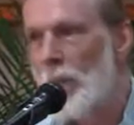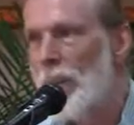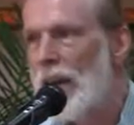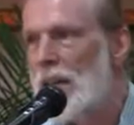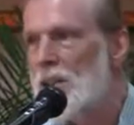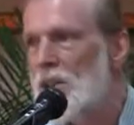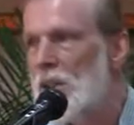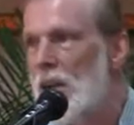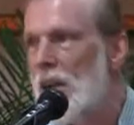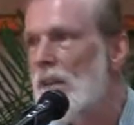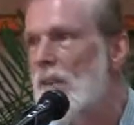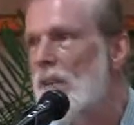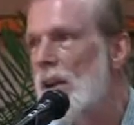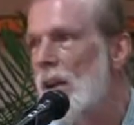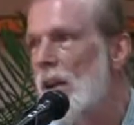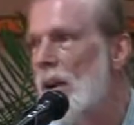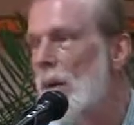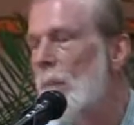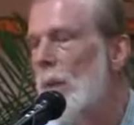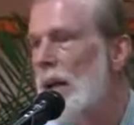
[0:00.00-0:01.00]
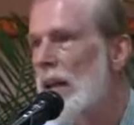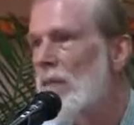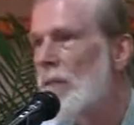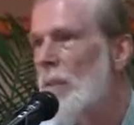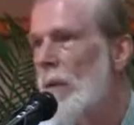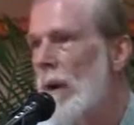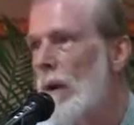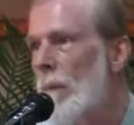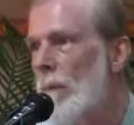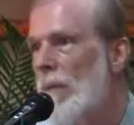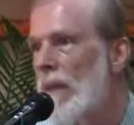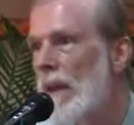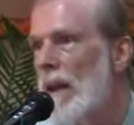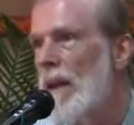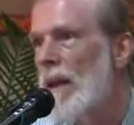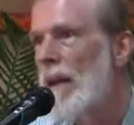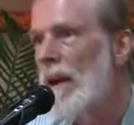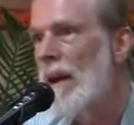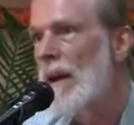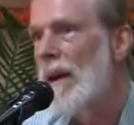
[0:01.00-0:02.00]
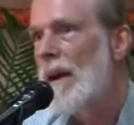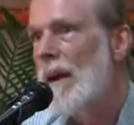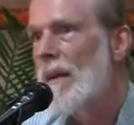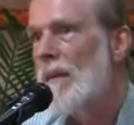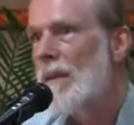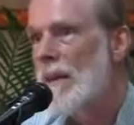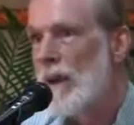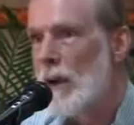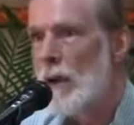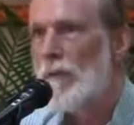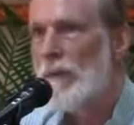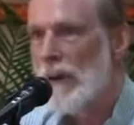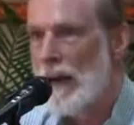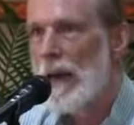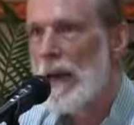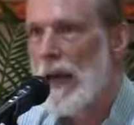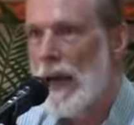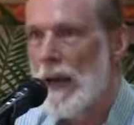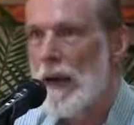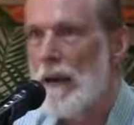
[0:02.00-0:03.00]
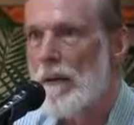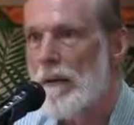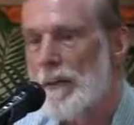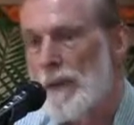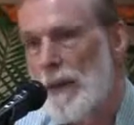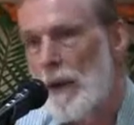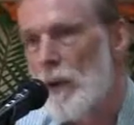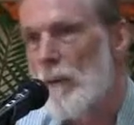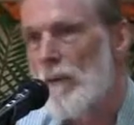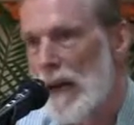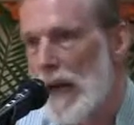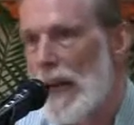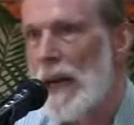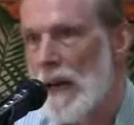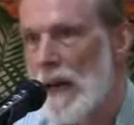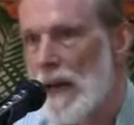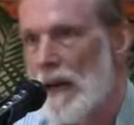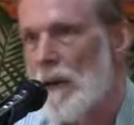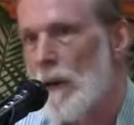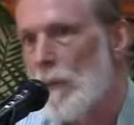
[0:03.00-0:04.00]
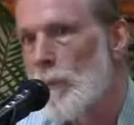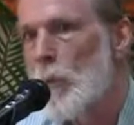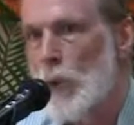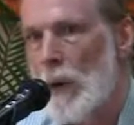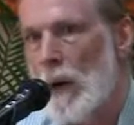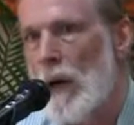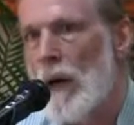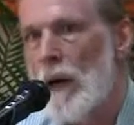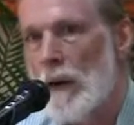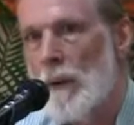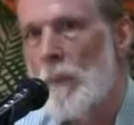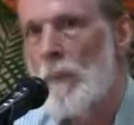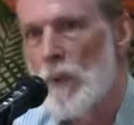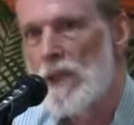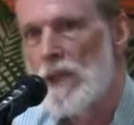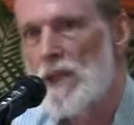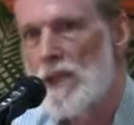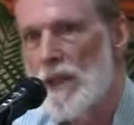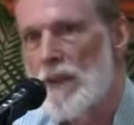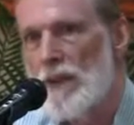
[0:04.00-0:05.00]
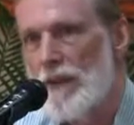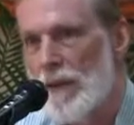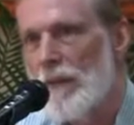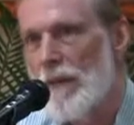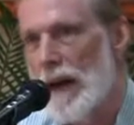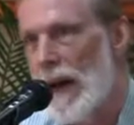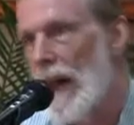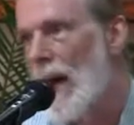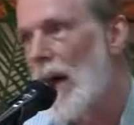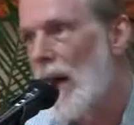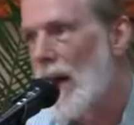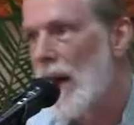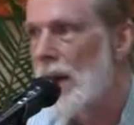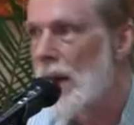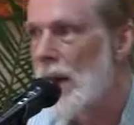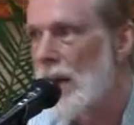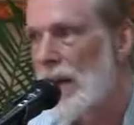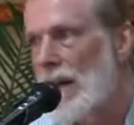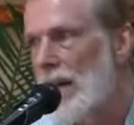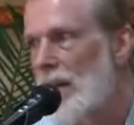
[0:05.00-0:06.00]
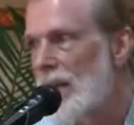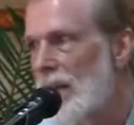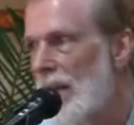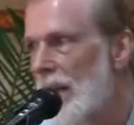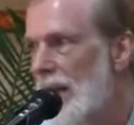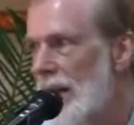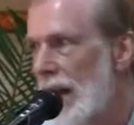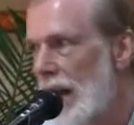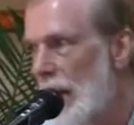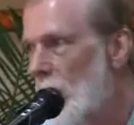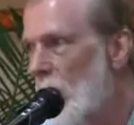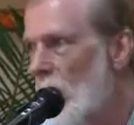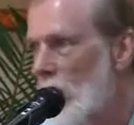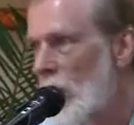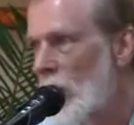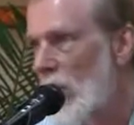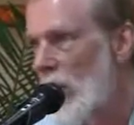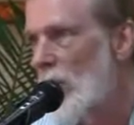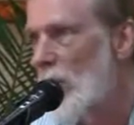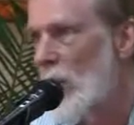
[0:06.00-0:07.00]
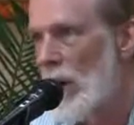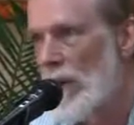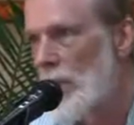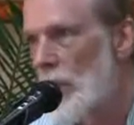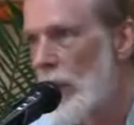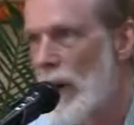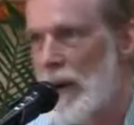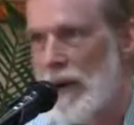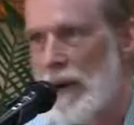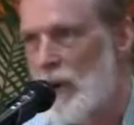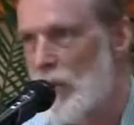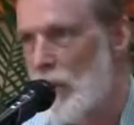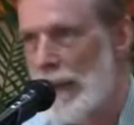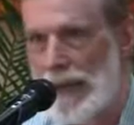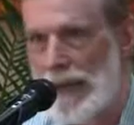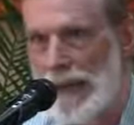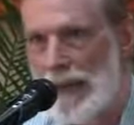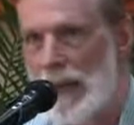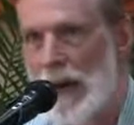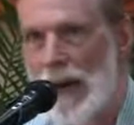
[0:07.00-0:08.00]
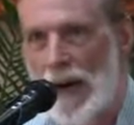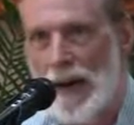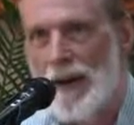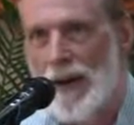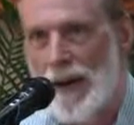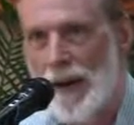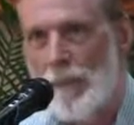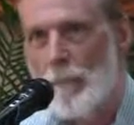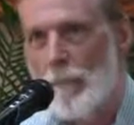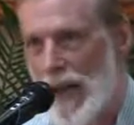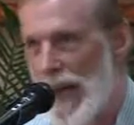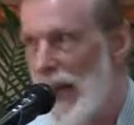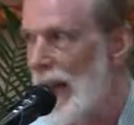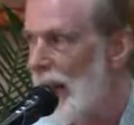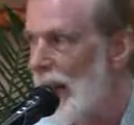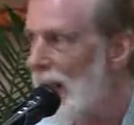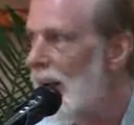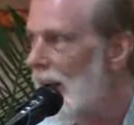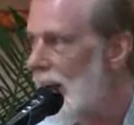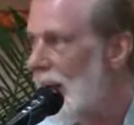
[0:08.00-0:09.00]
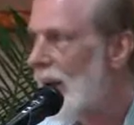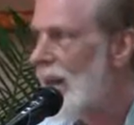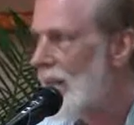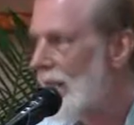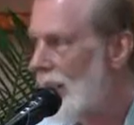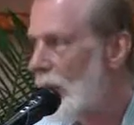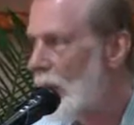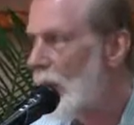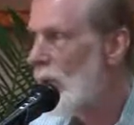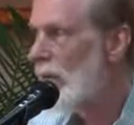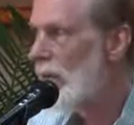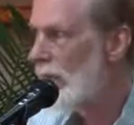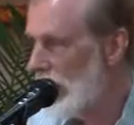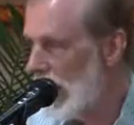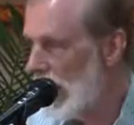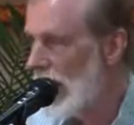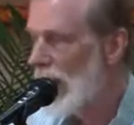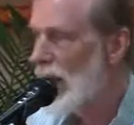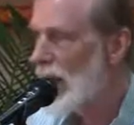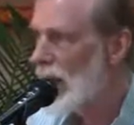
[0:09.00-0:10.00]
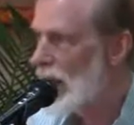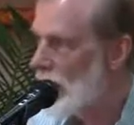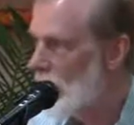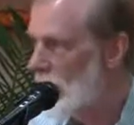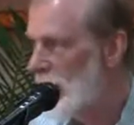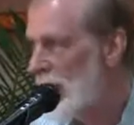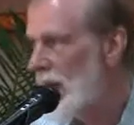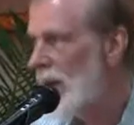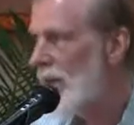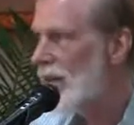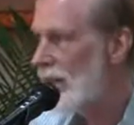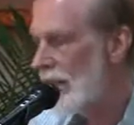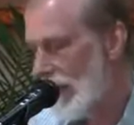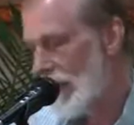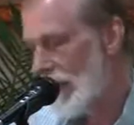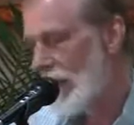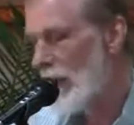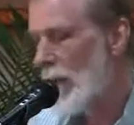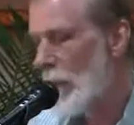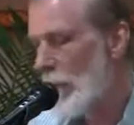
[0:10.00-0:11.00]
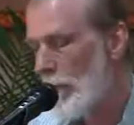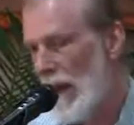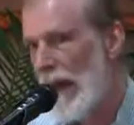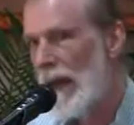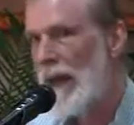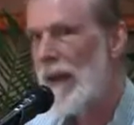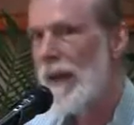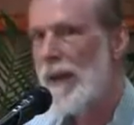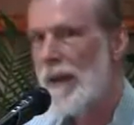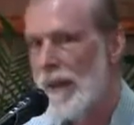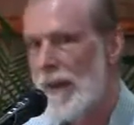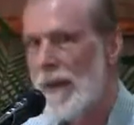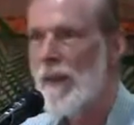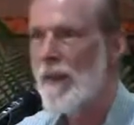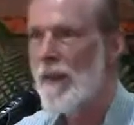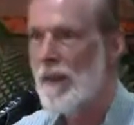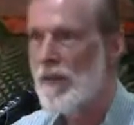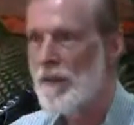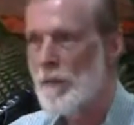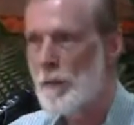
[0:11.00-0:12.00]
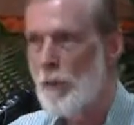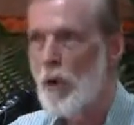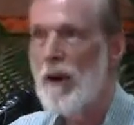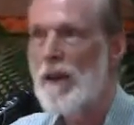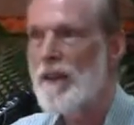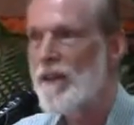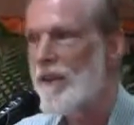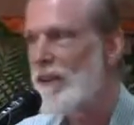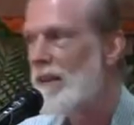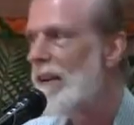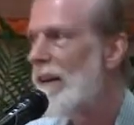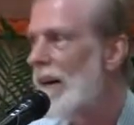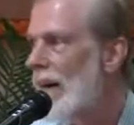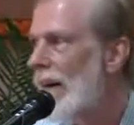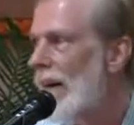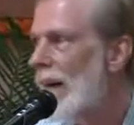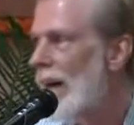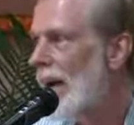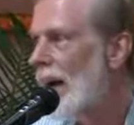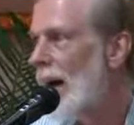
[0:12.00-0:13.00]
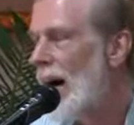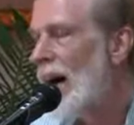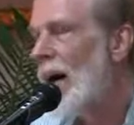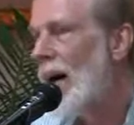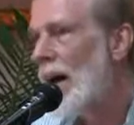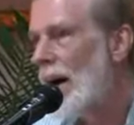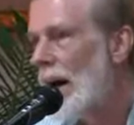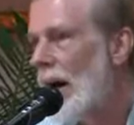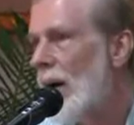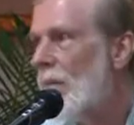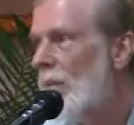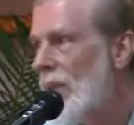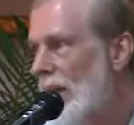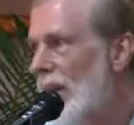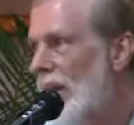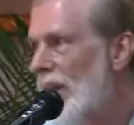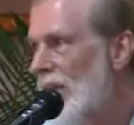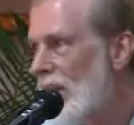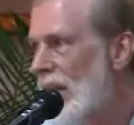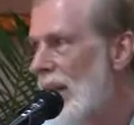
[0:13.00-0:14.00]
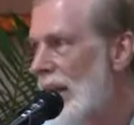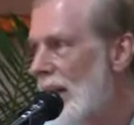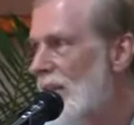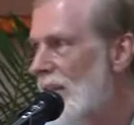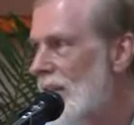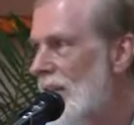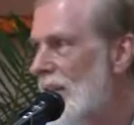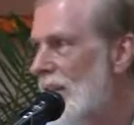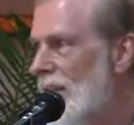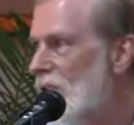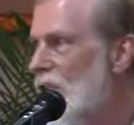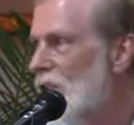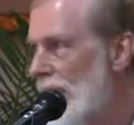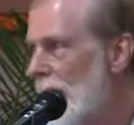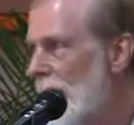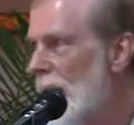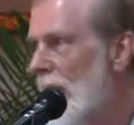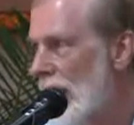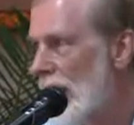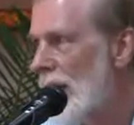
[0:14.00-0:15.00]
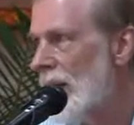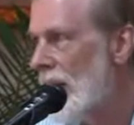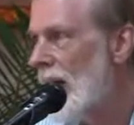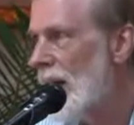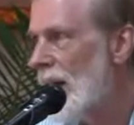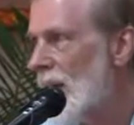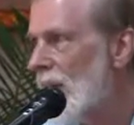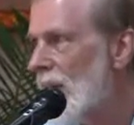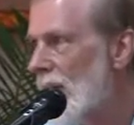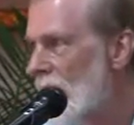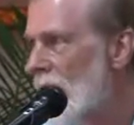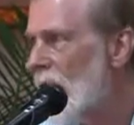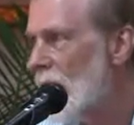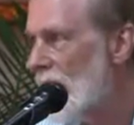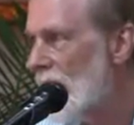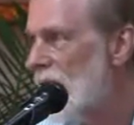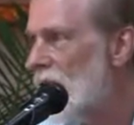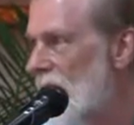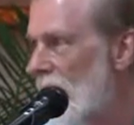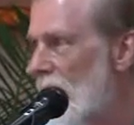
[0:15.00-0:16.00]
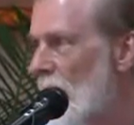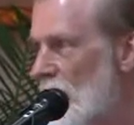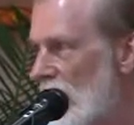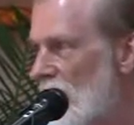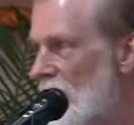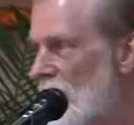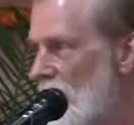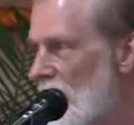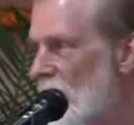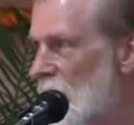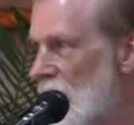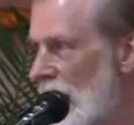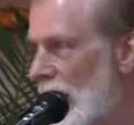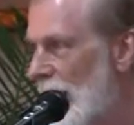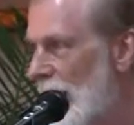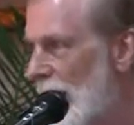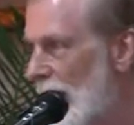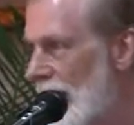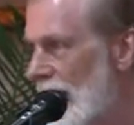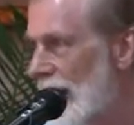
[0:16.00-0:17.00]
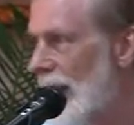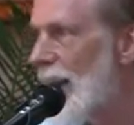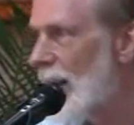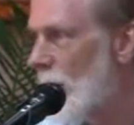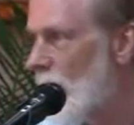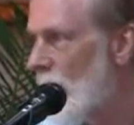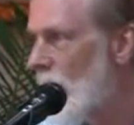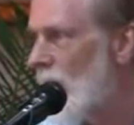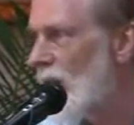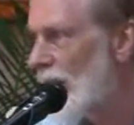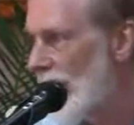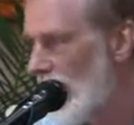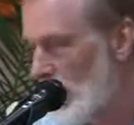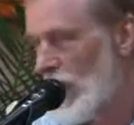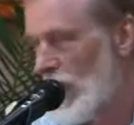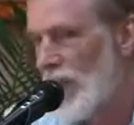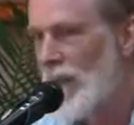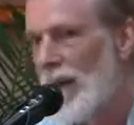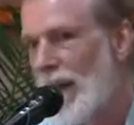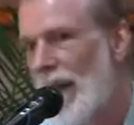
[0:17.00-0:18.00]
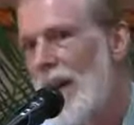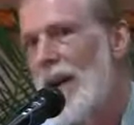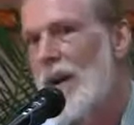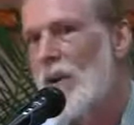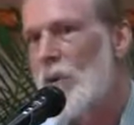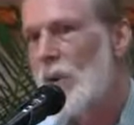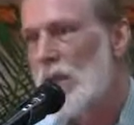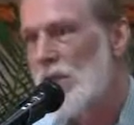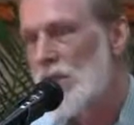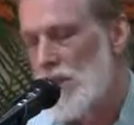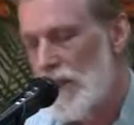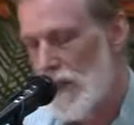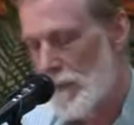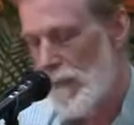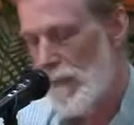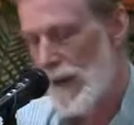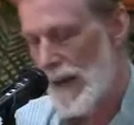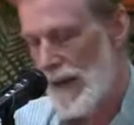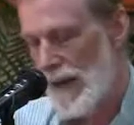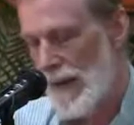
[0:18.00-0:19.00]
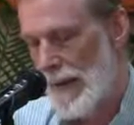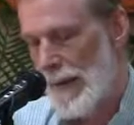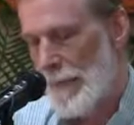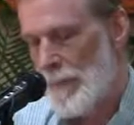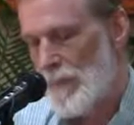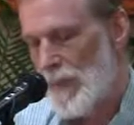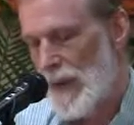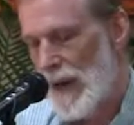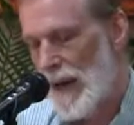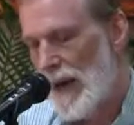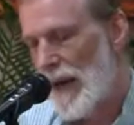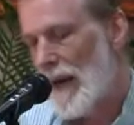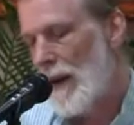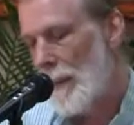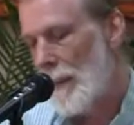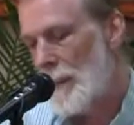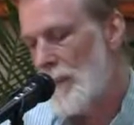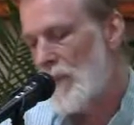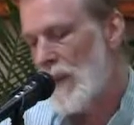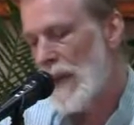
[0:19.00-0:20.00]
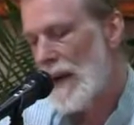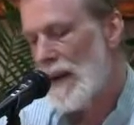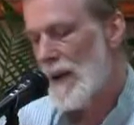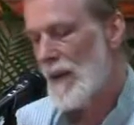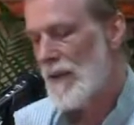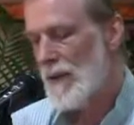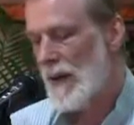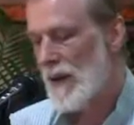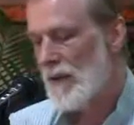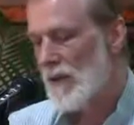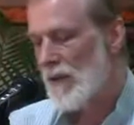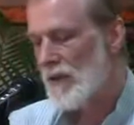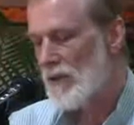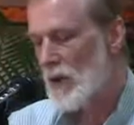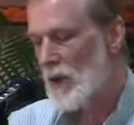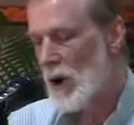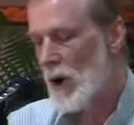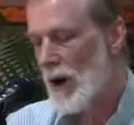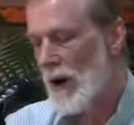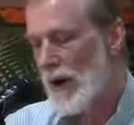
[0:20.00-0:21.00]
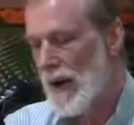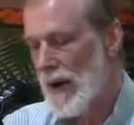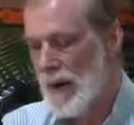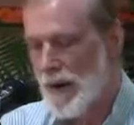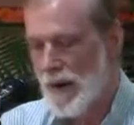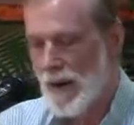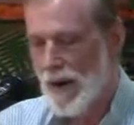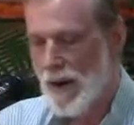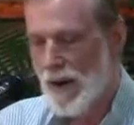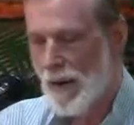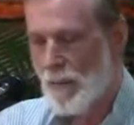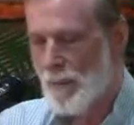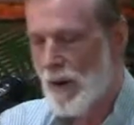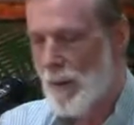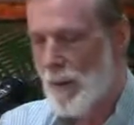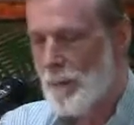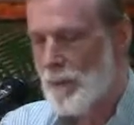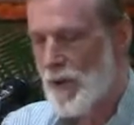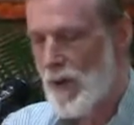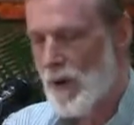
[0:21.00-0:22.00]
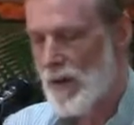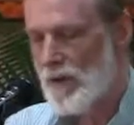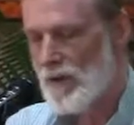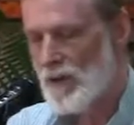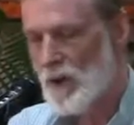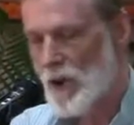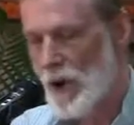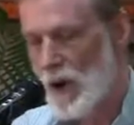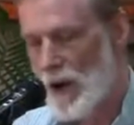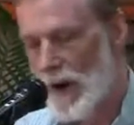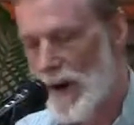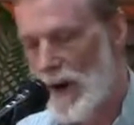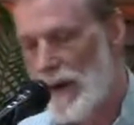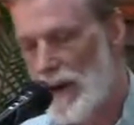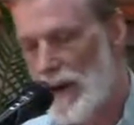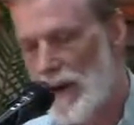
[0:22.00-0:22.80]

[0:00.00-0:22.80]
mentions here. It's from the Thiruvilayadal Puranam, which is, Vilayadal is the Tamil word corresponding to Leela, play. Thiruvilayadal means the play, the sports of, in this case, Shiva, not Krishna. We associate Leela mostly with Krishna, but there's a story, a popular story,